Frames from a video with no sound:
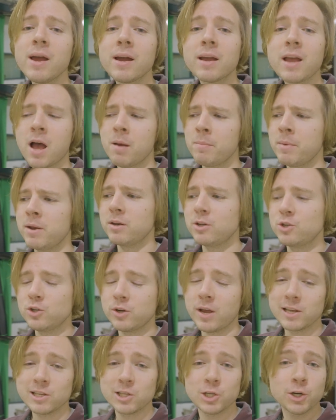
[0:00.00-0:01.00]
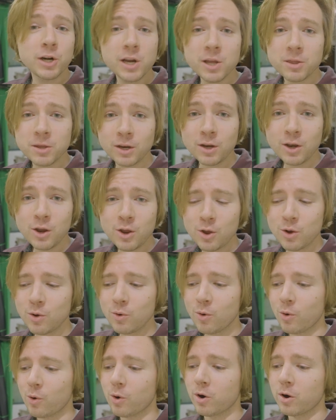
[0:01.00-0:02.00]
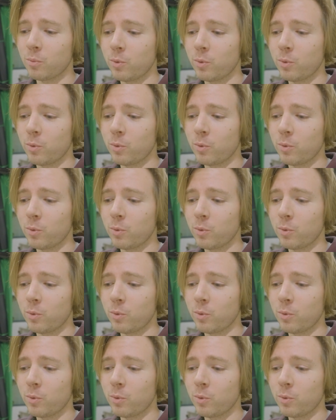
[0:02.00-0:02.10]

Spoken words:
Comment, did you guys learn anything new, or